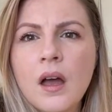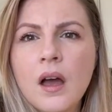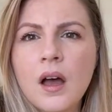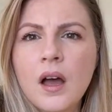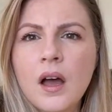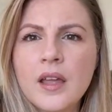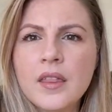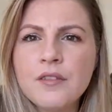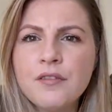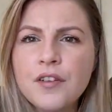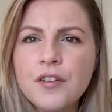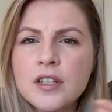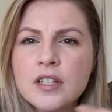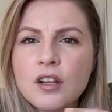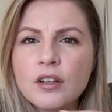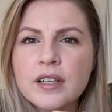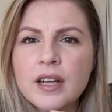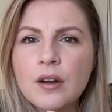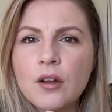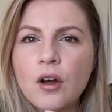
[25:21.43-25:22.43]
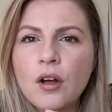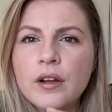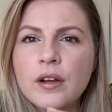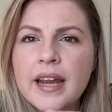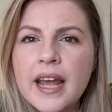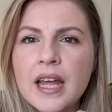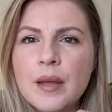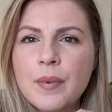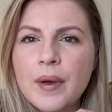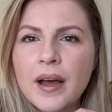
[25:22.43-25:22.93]
Uh, in the first lockdown, our
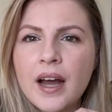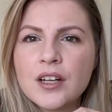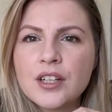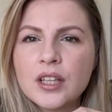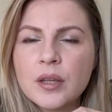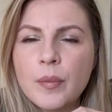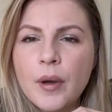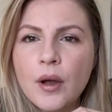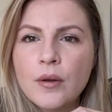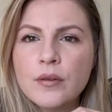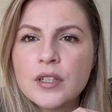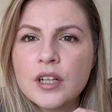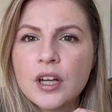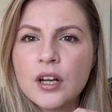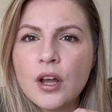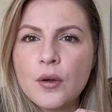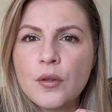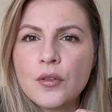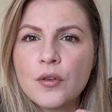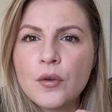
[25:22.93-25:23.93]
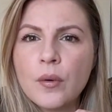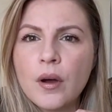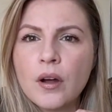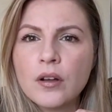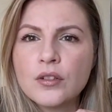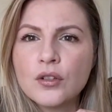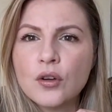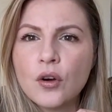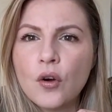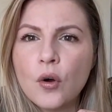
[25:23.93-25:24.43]
neighbour actually posted a note through
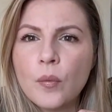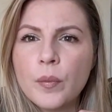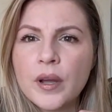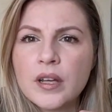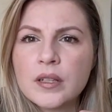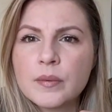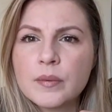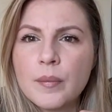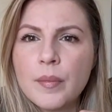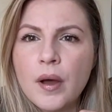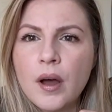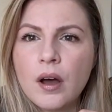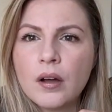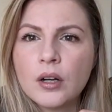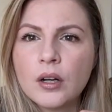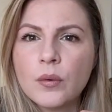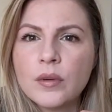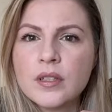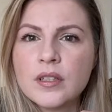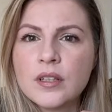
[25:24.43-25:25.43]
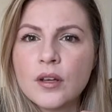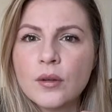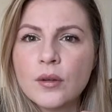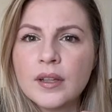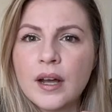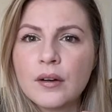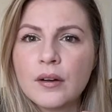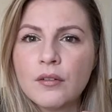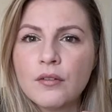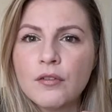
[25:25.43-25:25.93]
our door because my partner was so
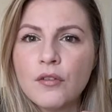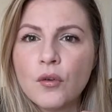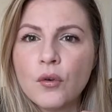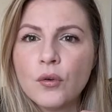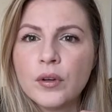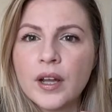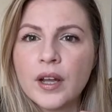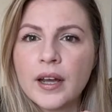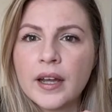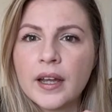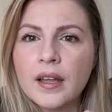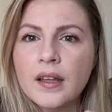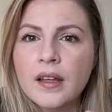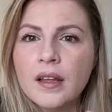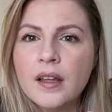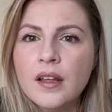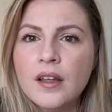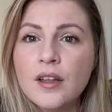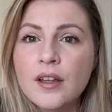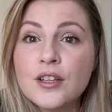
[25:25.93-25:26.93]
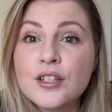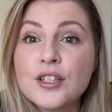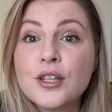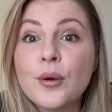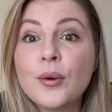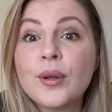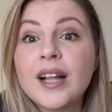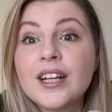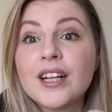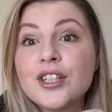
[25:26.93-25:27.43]
loud on Fortnite.
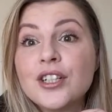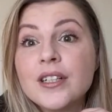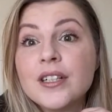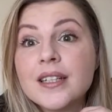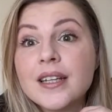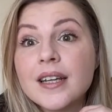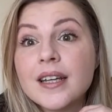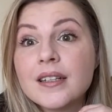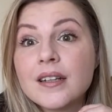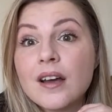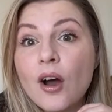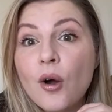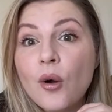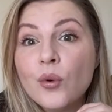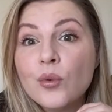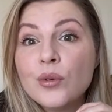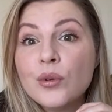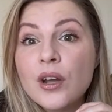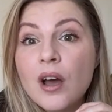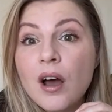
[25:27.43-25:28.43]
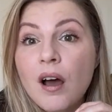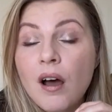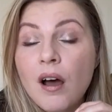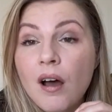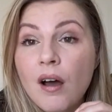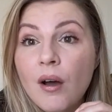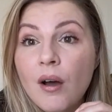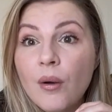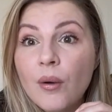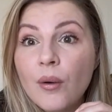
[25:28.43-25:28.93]
So glad she did. Oh
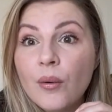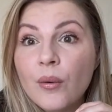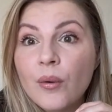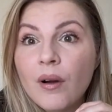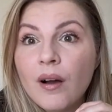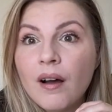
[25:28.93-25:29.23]
no.